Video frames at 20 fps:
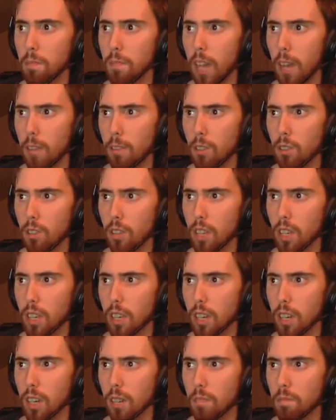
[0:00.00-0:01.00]
after
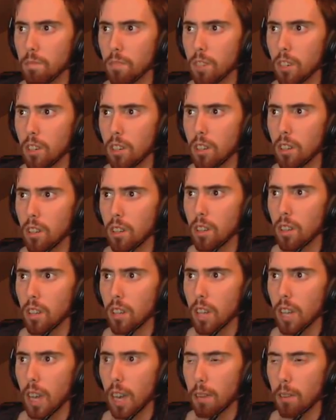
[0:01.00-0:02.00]

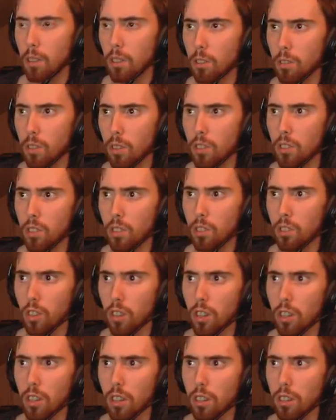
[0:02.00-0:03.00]
the frenzied
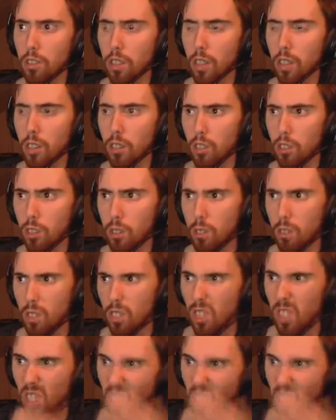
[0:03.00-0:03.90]
assault, the 2nd or 3rd frenzied